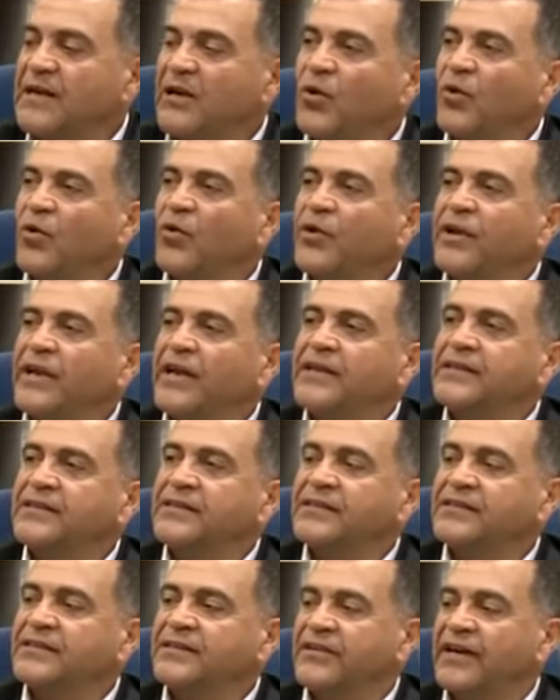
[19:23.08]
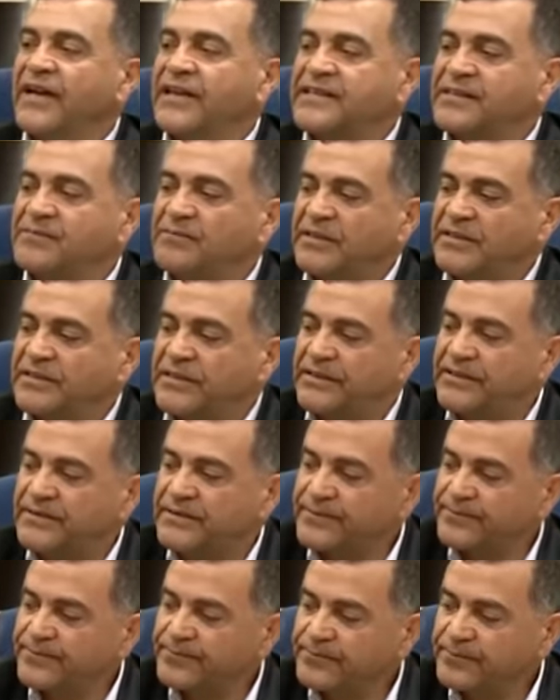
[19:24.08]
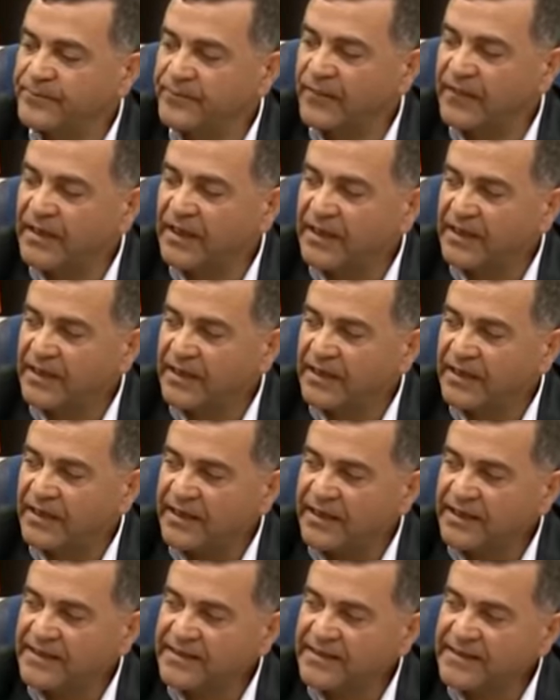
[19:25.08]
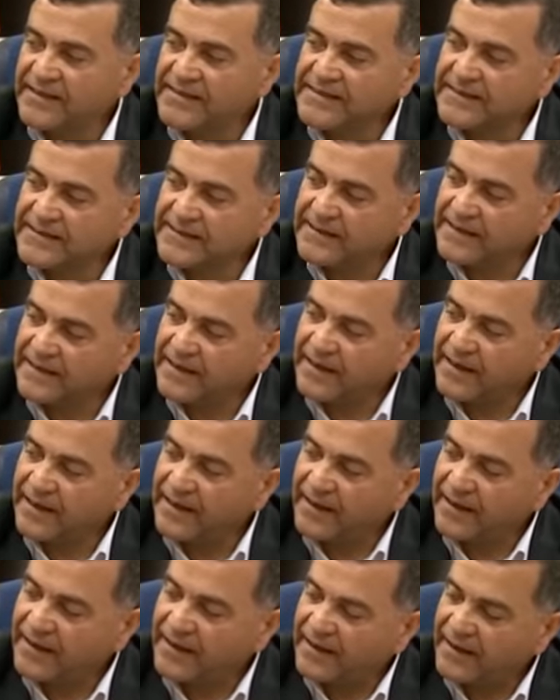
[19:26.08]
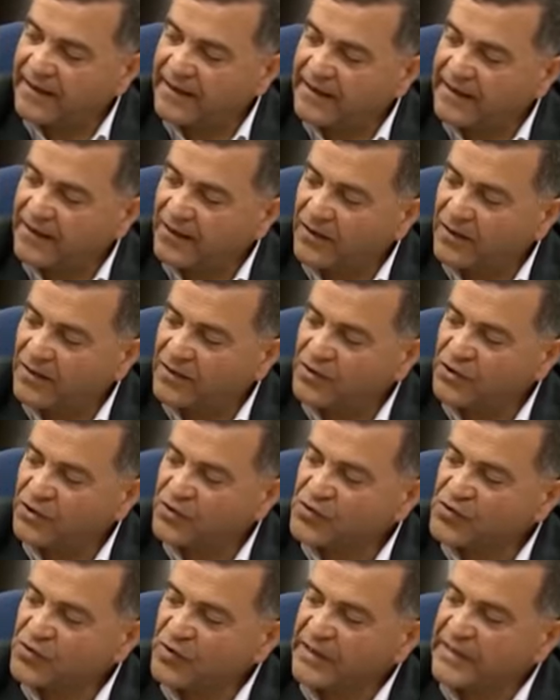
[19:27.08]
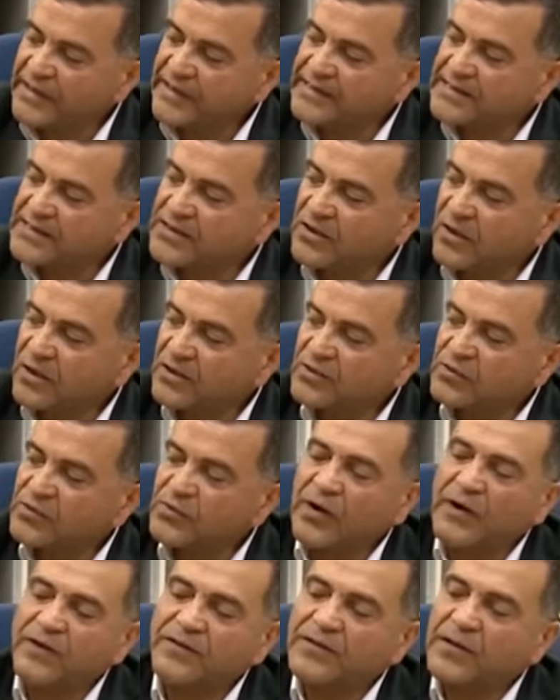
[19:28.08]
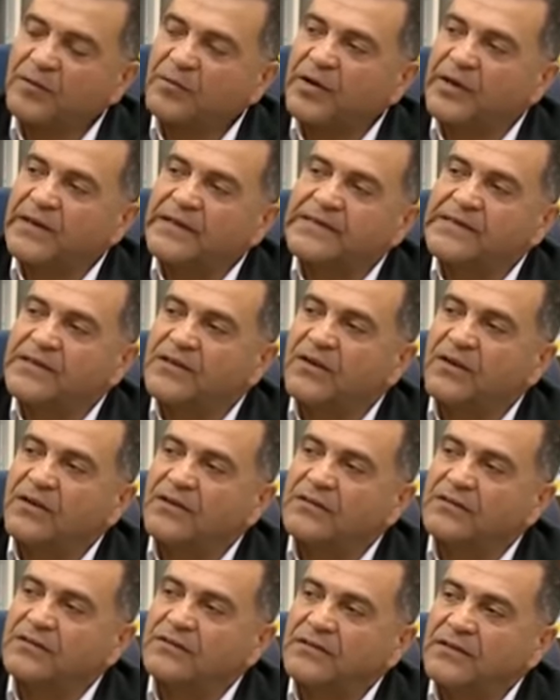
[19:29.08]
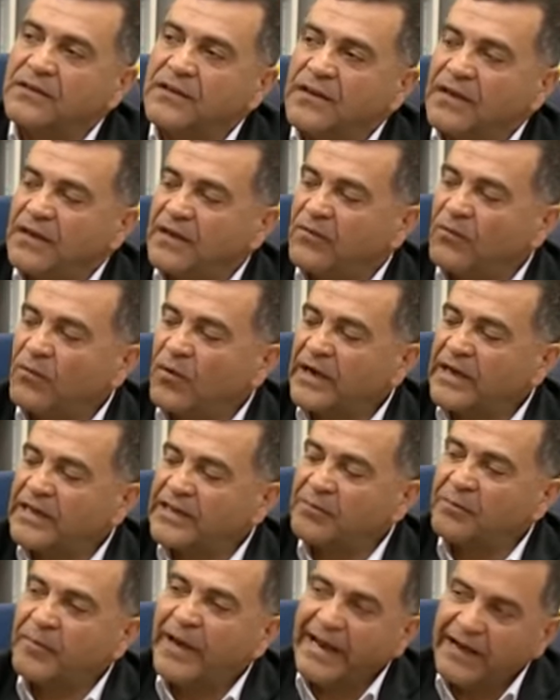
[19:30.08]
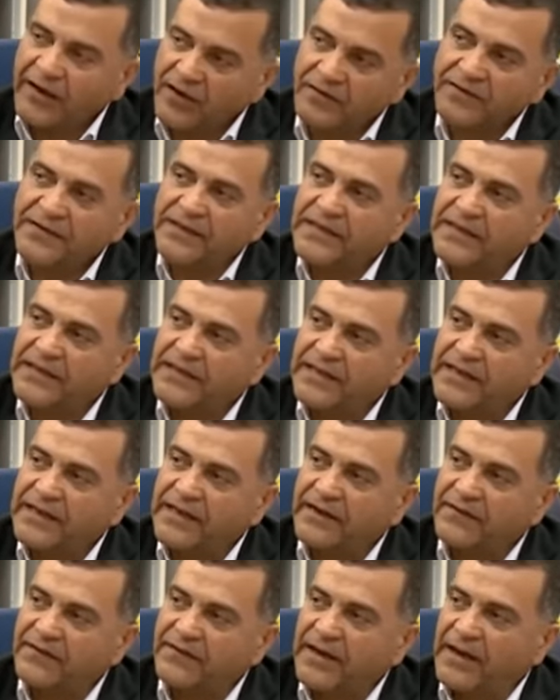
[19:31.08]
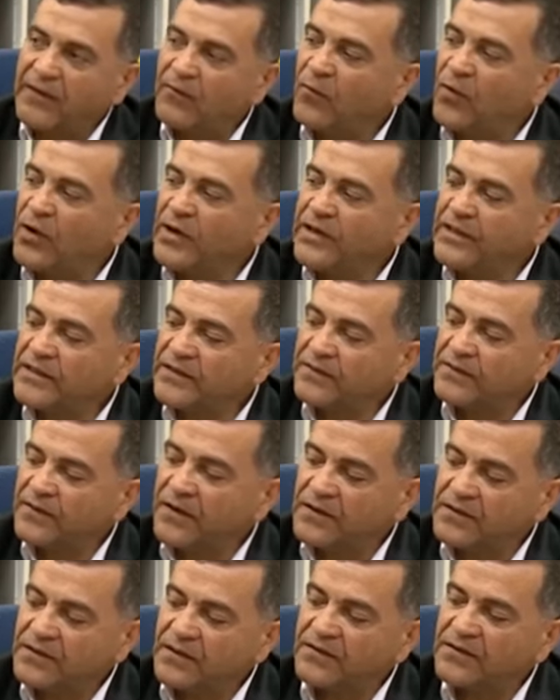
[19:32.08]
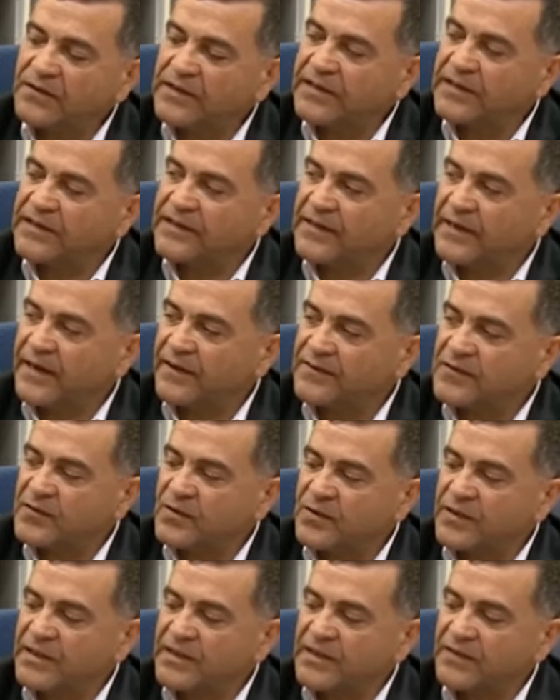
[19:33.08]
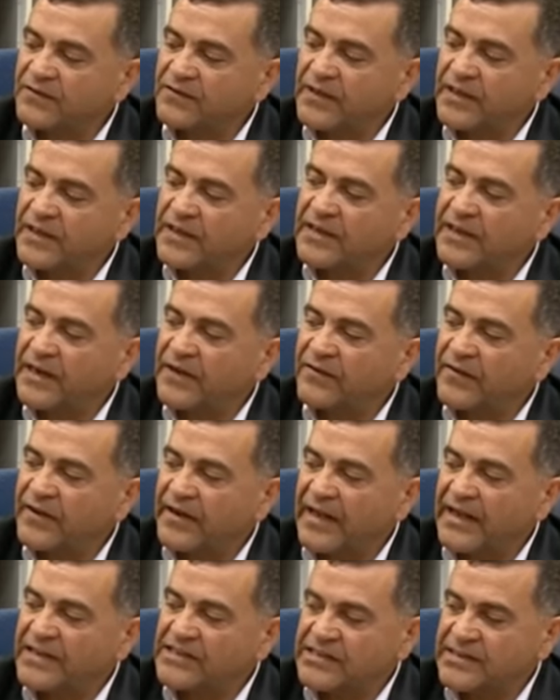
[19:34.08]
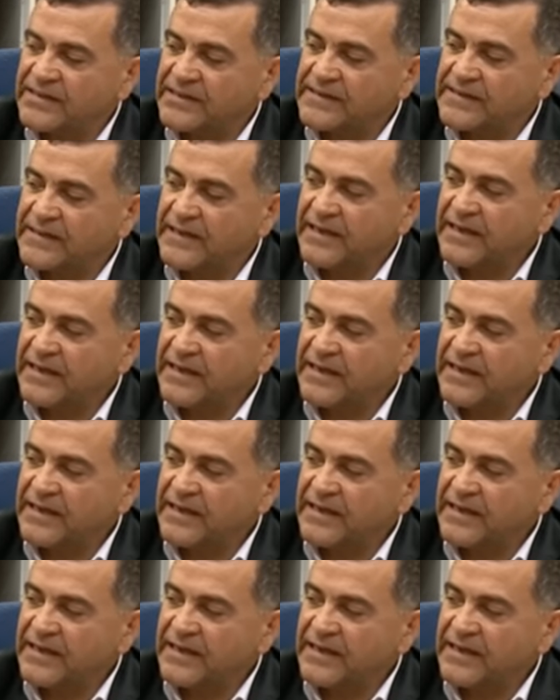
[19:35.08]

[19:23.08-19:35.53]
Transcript: Locator Transmitter. It is usually installed, 2 of them are installed, one at the back of the aircraft and one in the front of the aircraft, so that if the aircraft crashes,